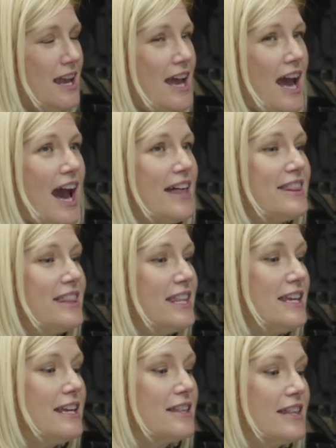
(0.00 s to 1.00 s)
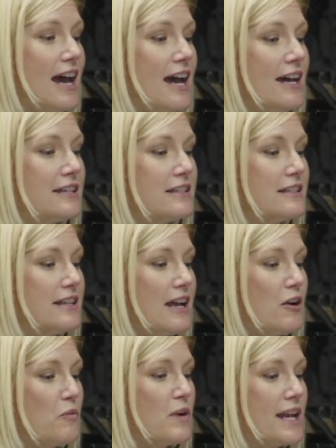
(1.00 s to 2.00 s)
I think that
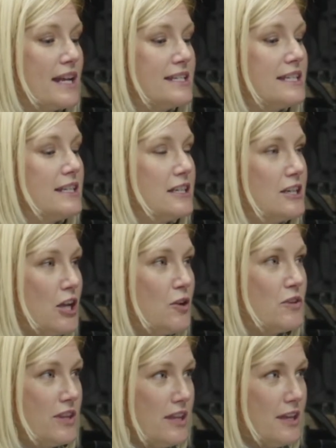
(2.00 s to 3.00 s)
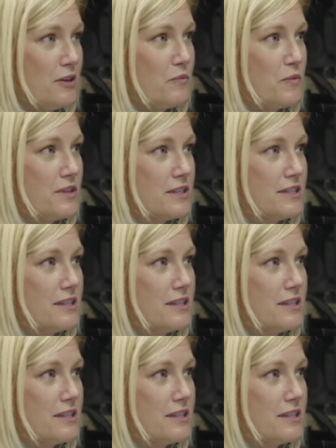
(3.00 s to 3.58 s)
what I didn't know then was